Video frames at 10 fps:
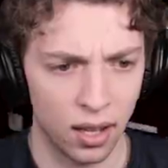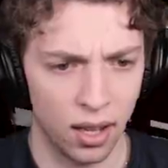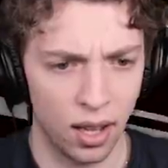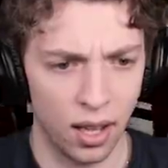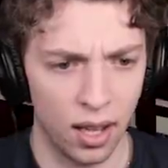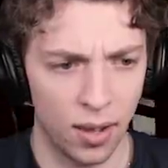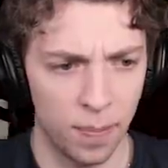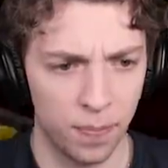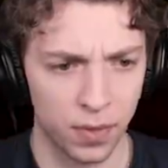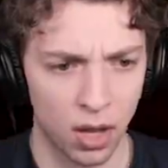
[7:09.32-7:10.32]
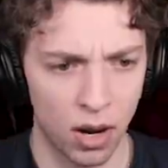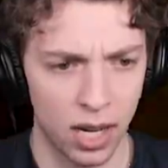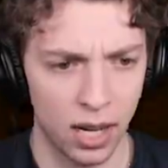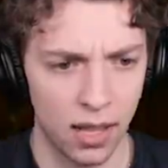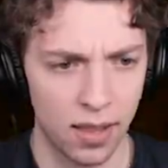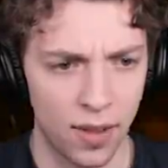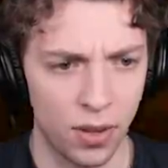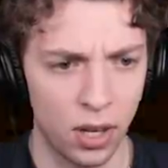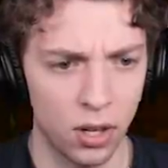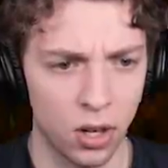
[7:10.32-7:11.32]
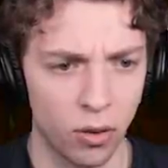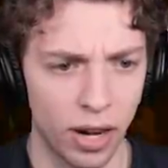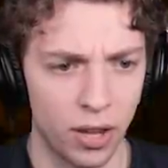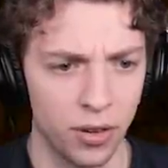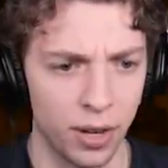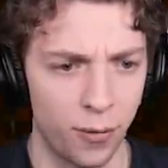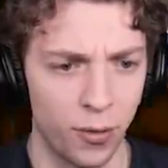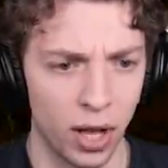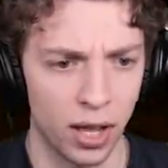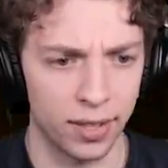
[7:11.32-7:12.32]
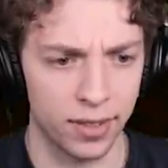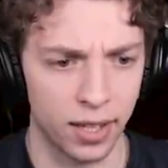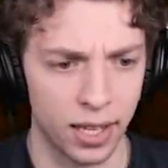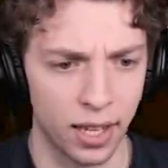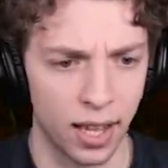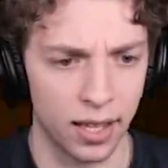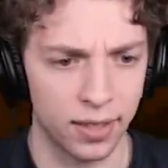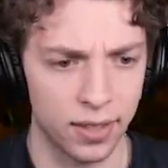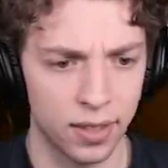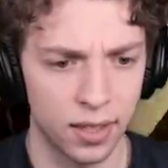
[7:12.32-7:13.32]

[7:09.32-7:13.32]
Um, all right. Dude, all right. Let's have a look around temple. it first, I guess.